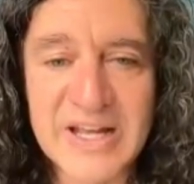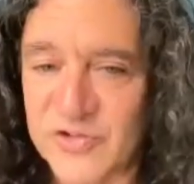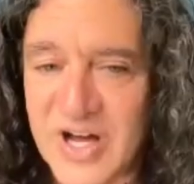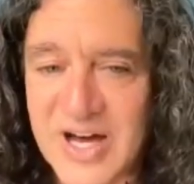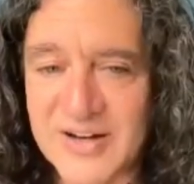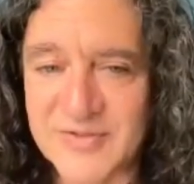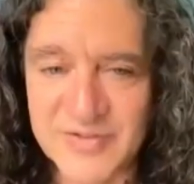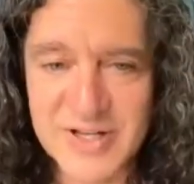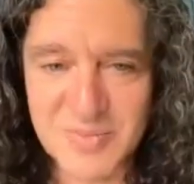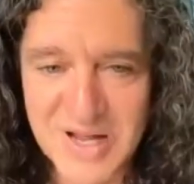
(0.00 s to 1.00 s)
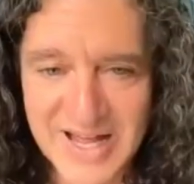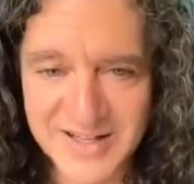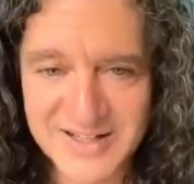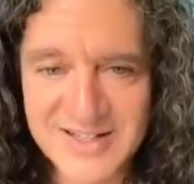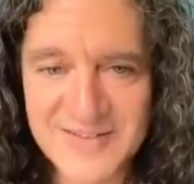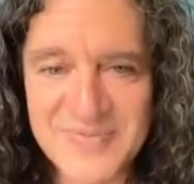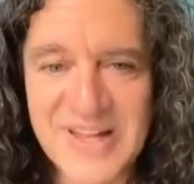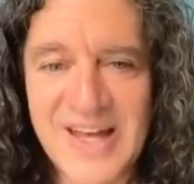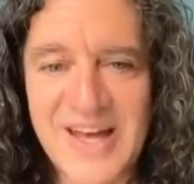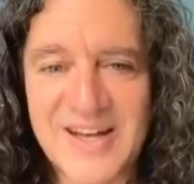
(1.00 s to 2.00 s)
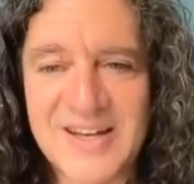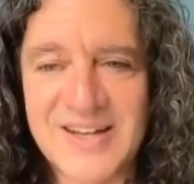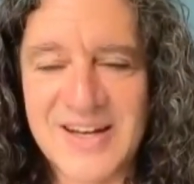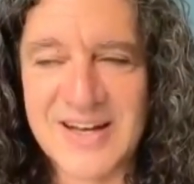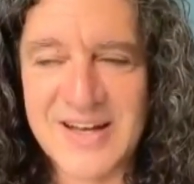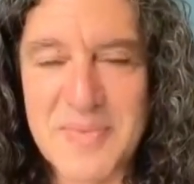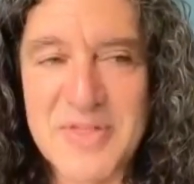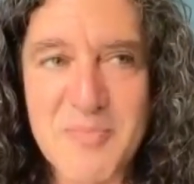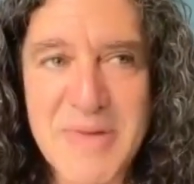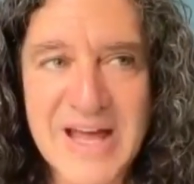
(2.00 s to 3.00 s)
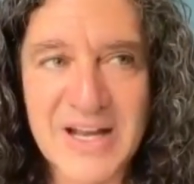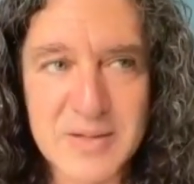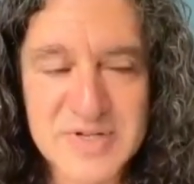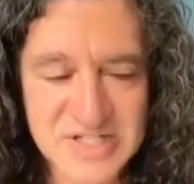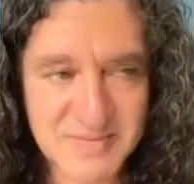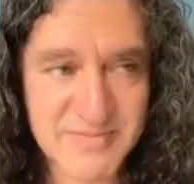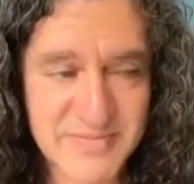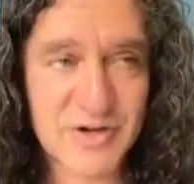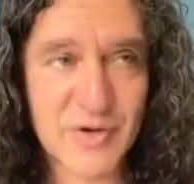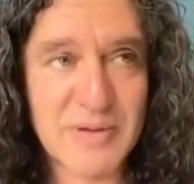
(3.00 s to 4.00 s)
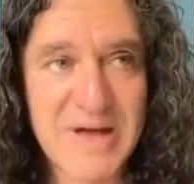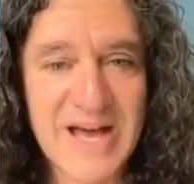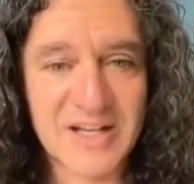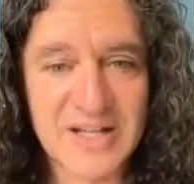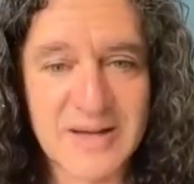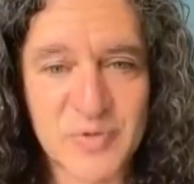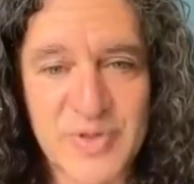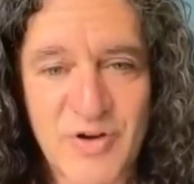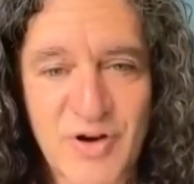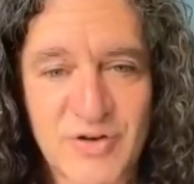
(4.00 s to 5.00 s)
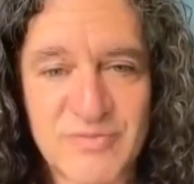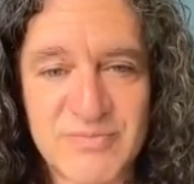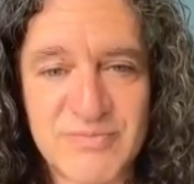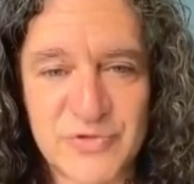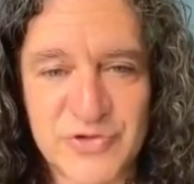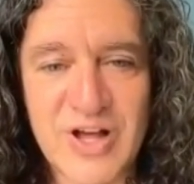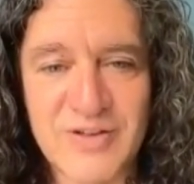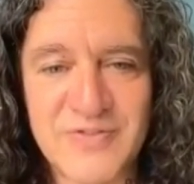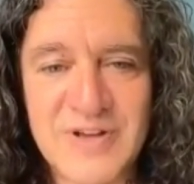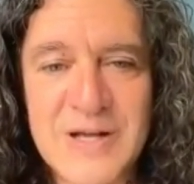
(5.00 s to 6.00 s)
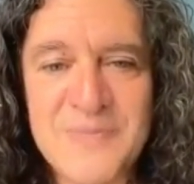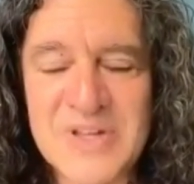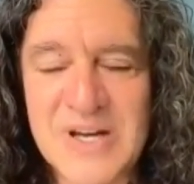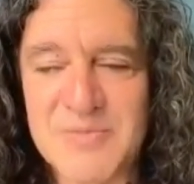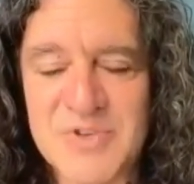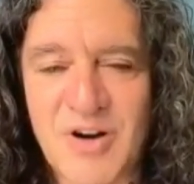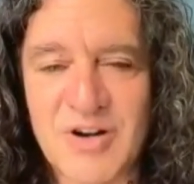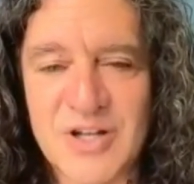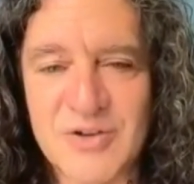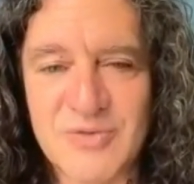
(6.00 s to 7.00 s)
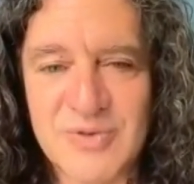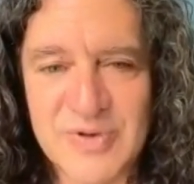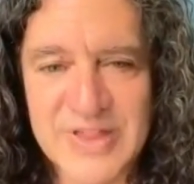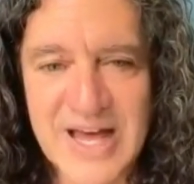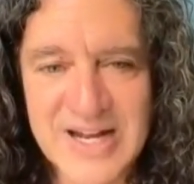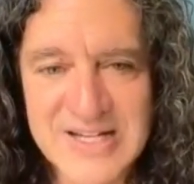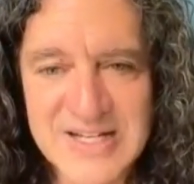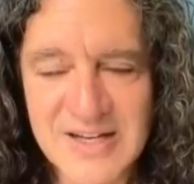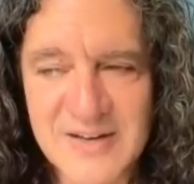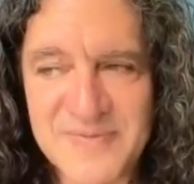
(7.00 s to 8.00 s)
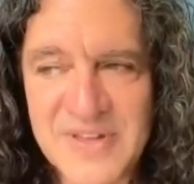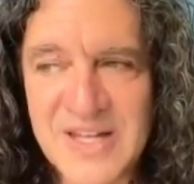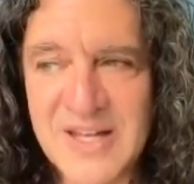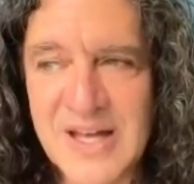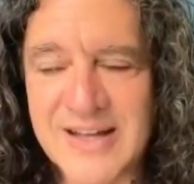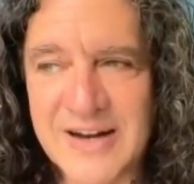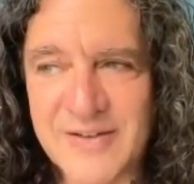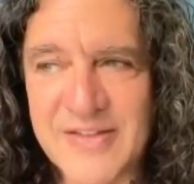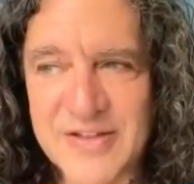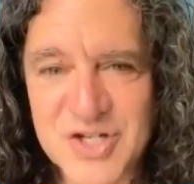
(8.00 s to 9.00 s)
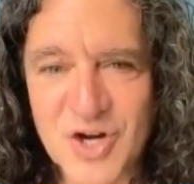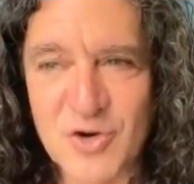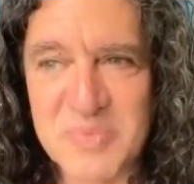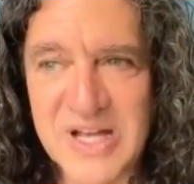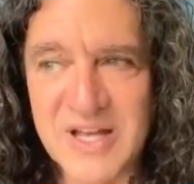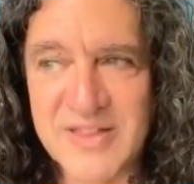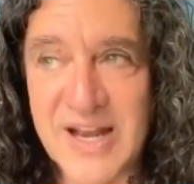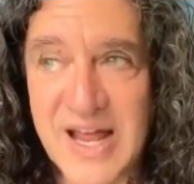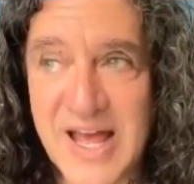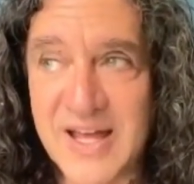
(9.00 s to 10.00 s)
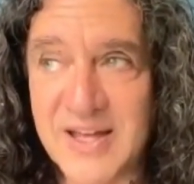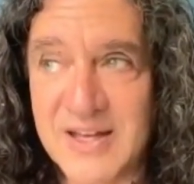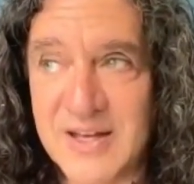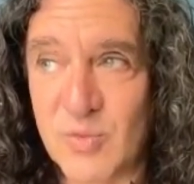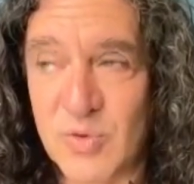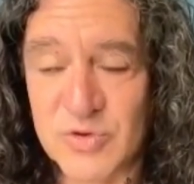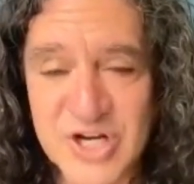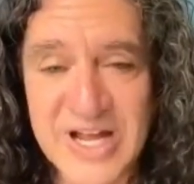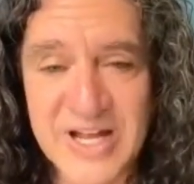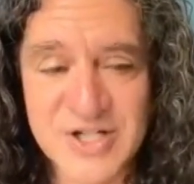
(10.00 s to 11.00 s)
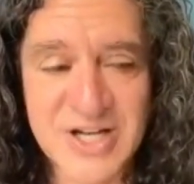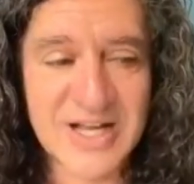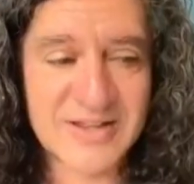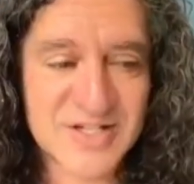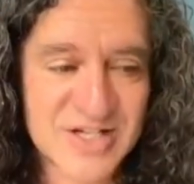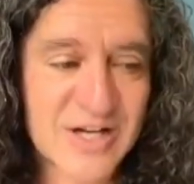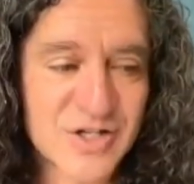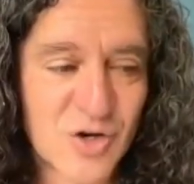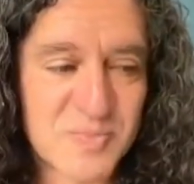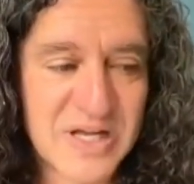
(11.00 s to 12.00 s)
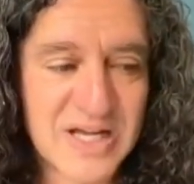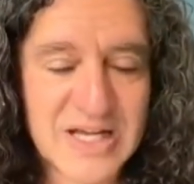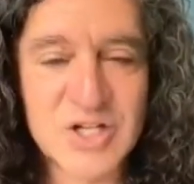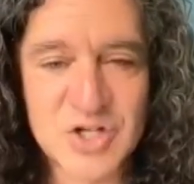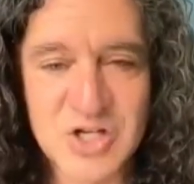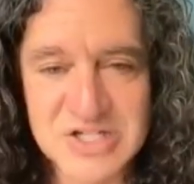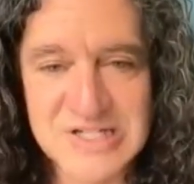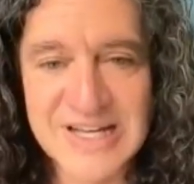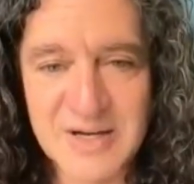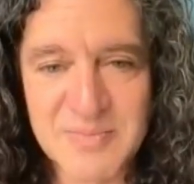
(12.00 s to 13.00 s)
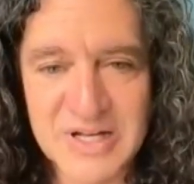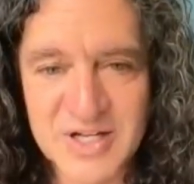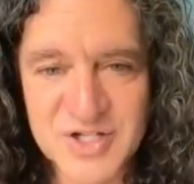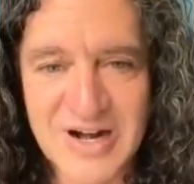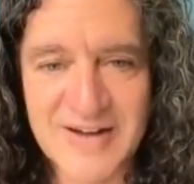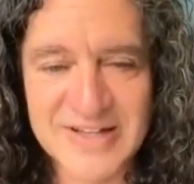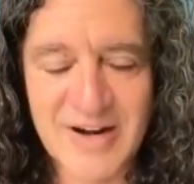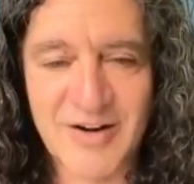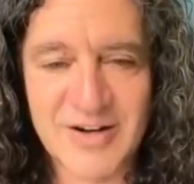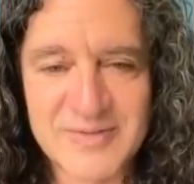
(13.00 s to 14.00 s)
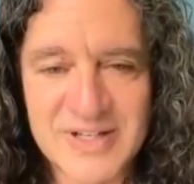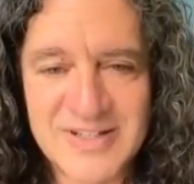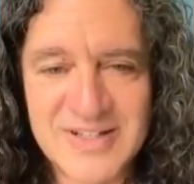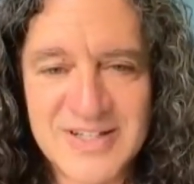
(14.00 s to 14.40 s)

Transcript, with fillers: is not fill in the blank. And mm-hmm. uh, I mean, they're Mad Libs; they're doing Mad Libs with their own self um, to mm-hmm. argue with that idea. And, and the joke being that A, it will change. And the second joke being it just did because you're having that argument.